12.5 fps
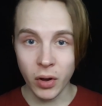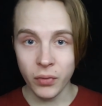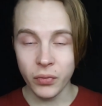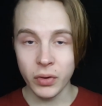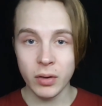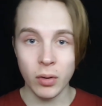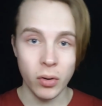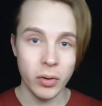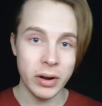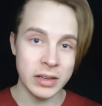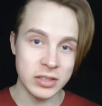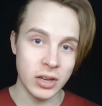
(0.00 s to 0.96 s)
coffee,
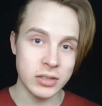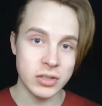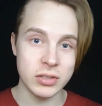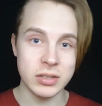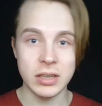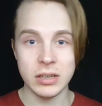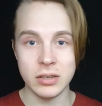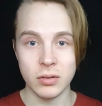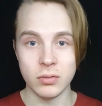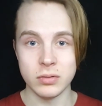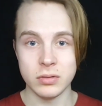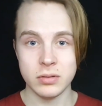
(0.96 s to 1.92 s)
or exogenous
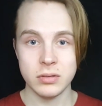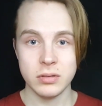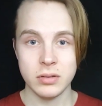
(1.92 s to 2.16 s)
ketones.